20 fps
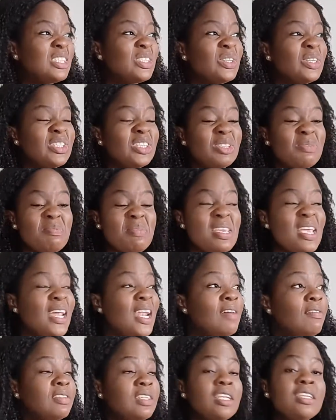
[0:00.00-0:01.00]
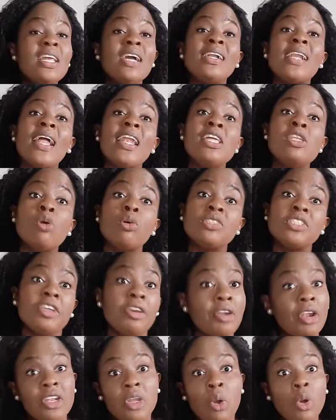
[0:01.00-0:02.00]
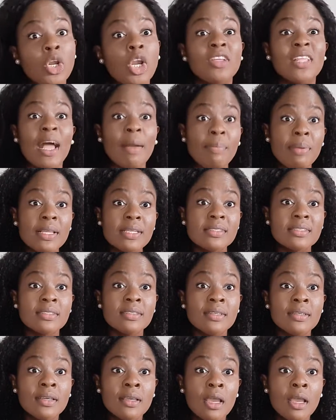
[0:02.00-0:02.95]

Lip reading: good to me and everything. They clearly know, so you're not the owner of that place.